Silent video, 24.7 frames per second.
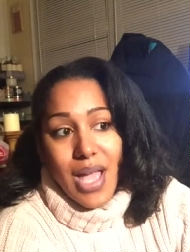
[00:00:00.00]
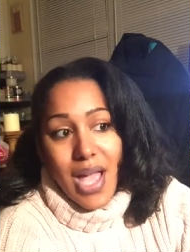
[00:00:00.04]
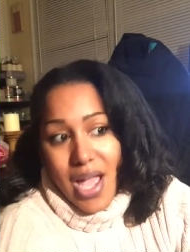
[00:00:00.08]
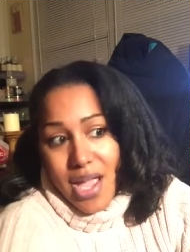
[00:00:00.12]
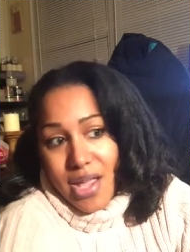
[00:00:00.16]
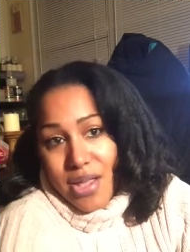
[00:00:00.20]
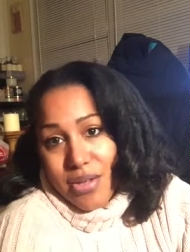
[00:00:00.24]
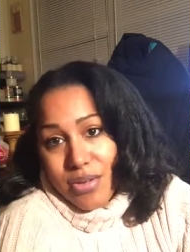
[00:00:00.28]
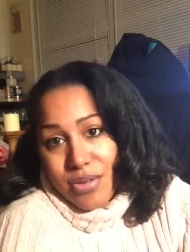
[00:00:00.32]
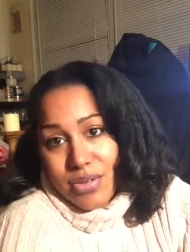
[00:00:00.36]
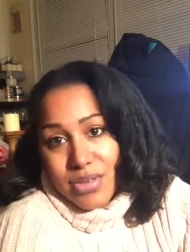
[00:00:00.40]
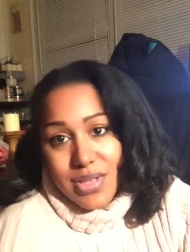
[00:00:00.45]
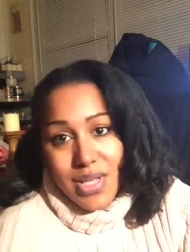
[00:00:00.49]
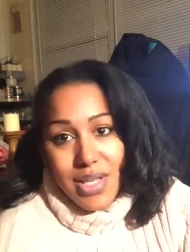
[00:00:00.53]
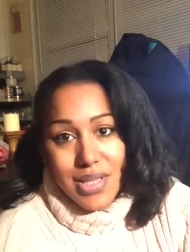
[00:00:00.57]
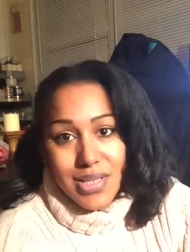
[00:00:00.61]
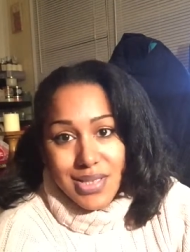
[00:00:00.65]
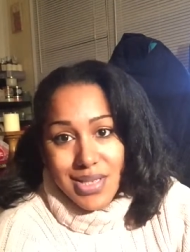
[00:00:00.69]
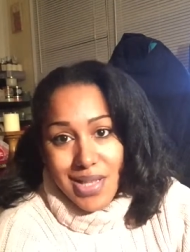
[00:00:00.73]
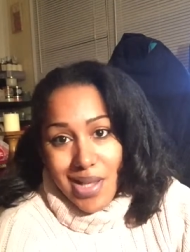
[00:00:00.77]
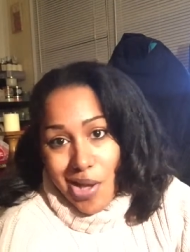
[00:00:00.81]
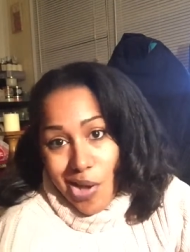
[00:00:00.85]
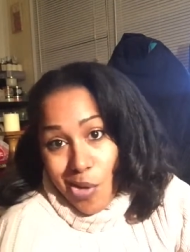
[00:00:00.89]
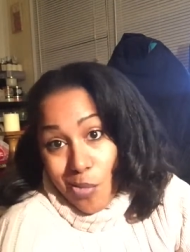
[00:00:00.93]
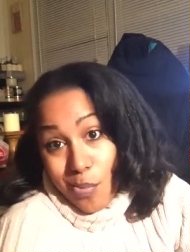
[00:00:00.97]
I use that
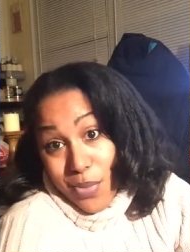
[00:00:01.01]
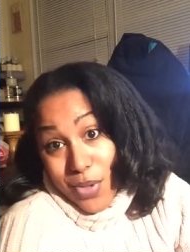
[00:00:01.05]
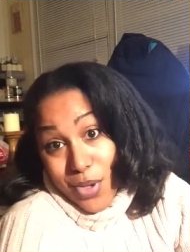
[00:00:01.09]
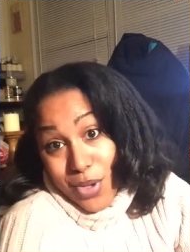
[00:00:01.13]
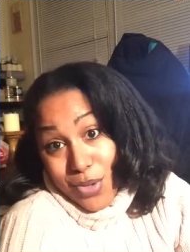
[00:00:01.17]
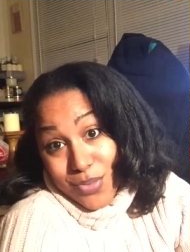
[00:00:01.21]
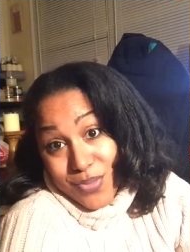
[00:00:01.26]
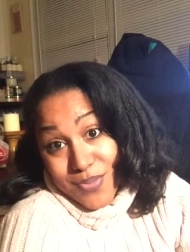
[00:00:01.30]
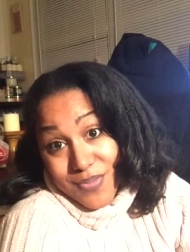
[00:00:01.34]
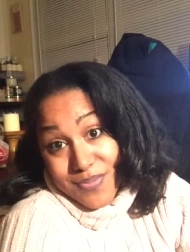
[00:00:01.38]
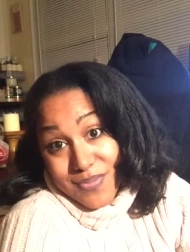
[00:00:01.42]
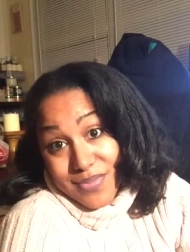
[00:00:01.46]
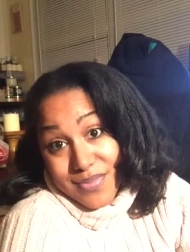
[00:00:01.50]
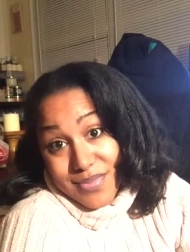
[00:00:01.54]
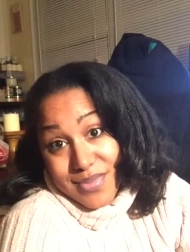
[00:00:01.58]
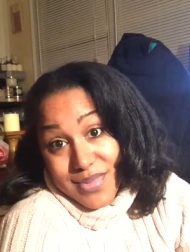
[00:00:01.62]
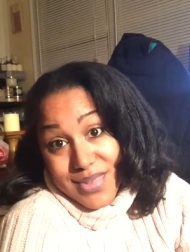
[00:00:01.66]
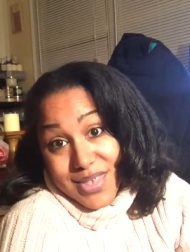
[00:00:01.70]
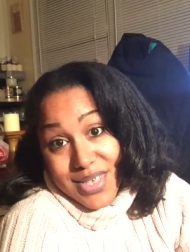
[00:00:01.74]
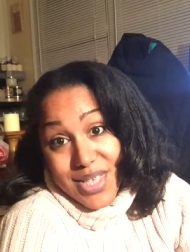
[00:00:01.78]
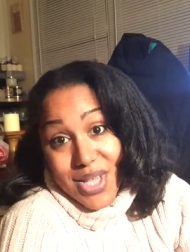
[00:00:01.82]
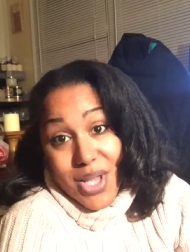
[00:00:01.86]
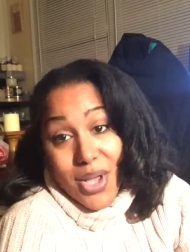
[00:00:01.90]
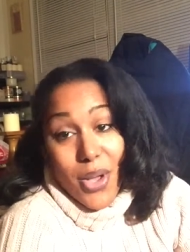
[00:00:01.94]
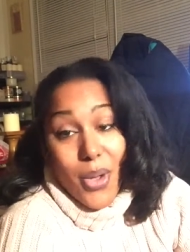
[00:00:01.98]
to help you.
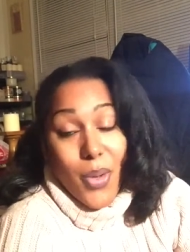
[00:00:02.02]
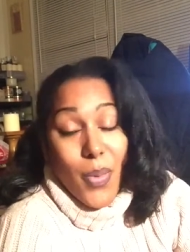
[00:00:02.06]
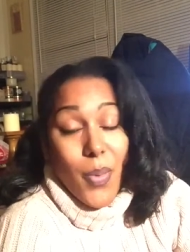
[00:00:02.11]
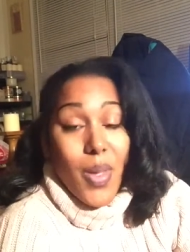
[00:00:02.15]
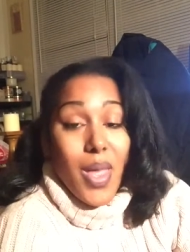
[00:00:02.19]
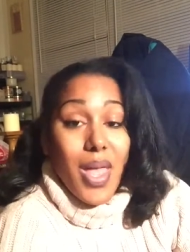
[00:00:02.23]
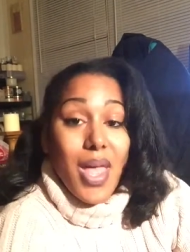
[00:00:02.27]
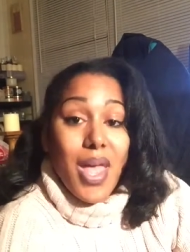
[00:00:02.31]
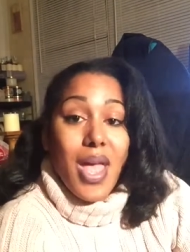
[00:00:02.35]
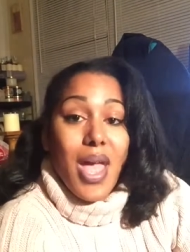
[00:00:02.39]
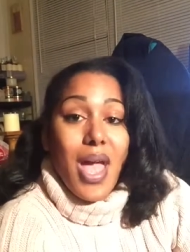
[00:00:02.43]
So